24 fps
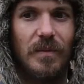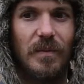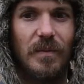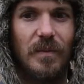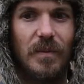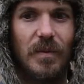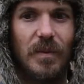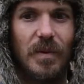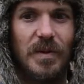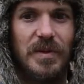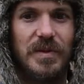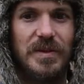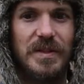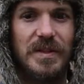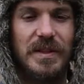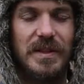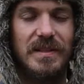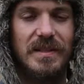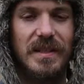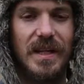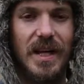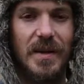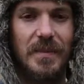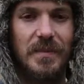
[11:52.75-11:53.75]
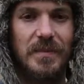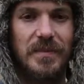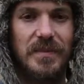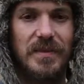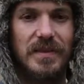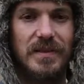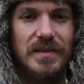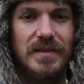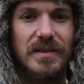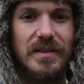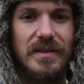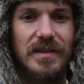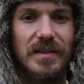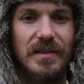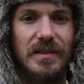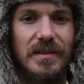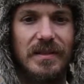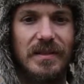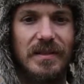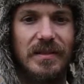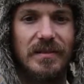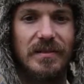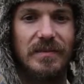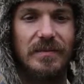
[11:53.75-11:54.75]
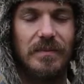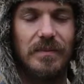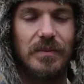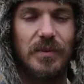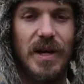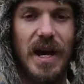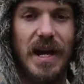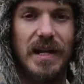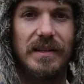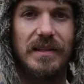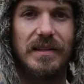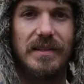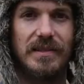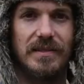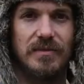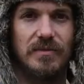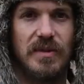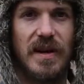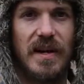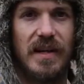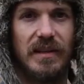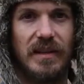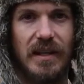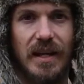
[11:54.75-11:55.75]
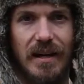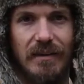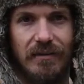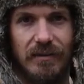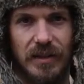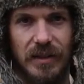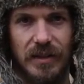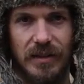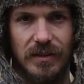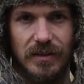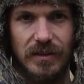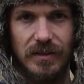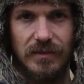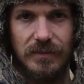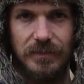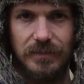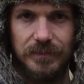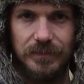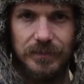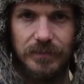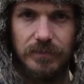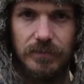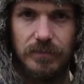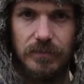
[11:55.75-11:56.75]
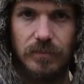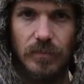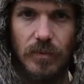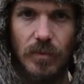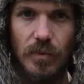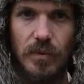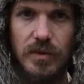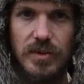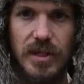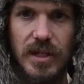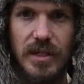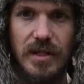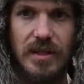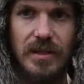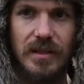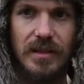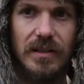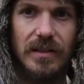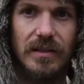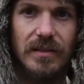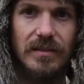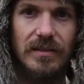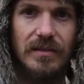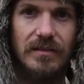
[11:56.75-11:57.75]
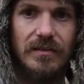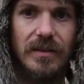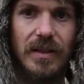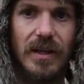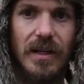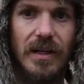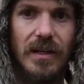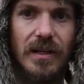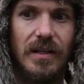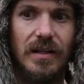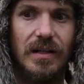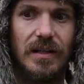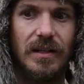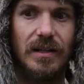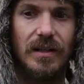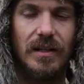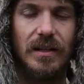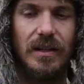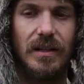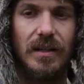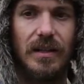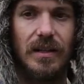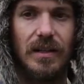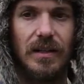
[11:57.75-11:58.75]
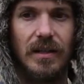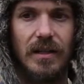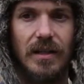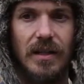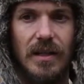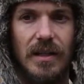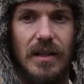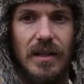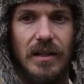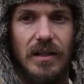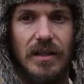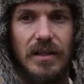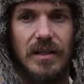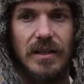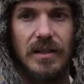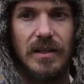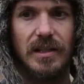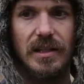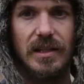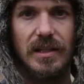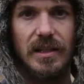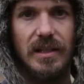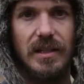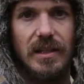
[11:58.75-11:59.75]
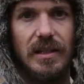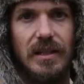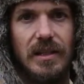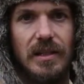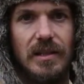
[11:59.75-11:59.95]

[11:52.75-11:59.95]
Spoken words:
was an attempt to practice right livelihood, which I think is a very key